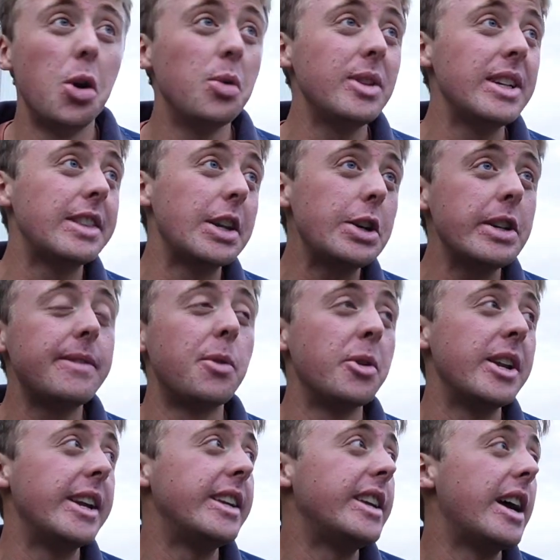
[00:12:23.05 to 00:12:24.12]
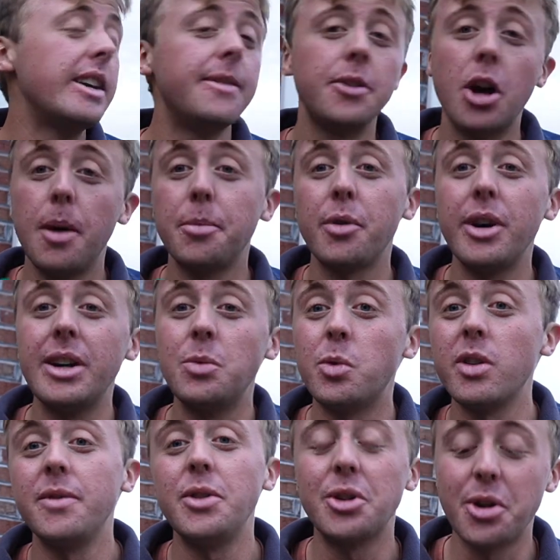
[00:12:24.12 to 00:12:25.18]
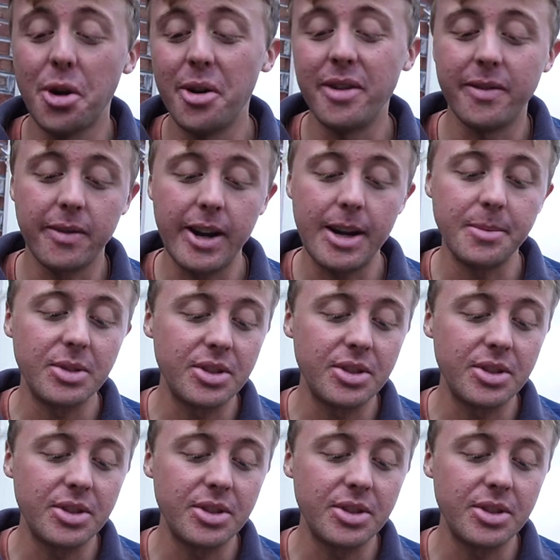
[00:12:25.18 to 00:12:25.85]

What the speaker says: only $34.99 if you're upgrading one of your current frames.